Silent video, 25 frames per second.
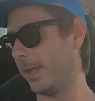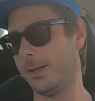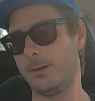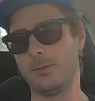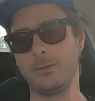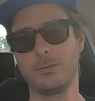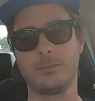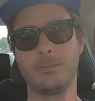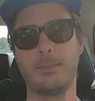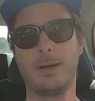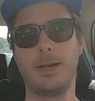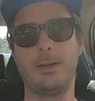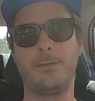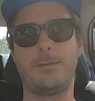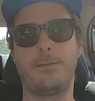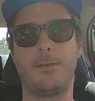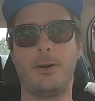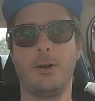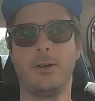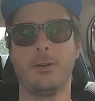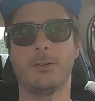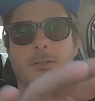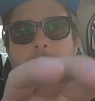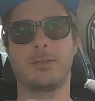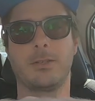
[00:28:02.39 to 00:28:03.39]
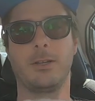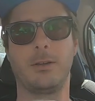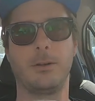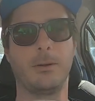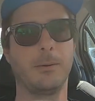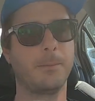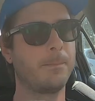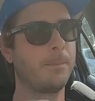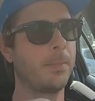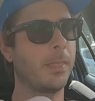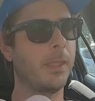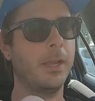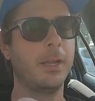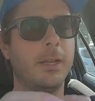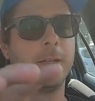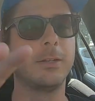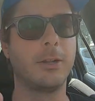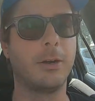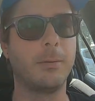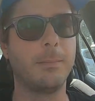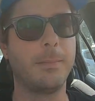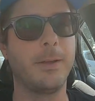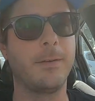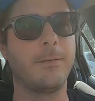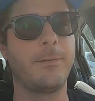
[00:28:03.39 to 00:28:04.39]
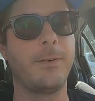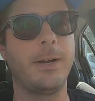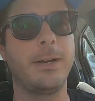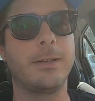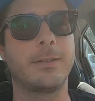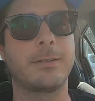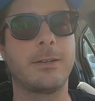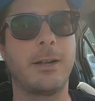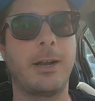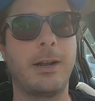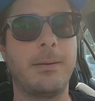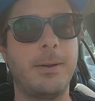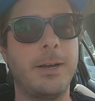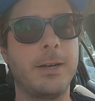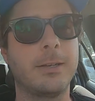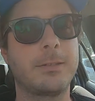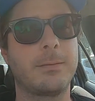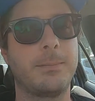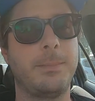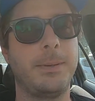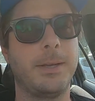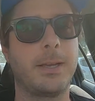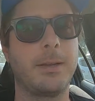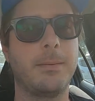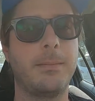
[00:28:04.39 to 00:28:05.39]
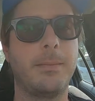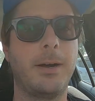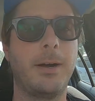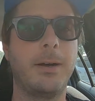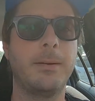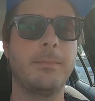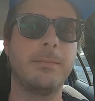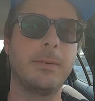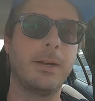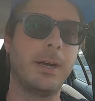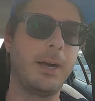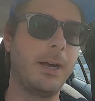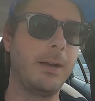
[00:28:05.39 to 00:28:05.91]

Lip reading: It was my fault. So don't be afraid of Starbucks. Pick them up.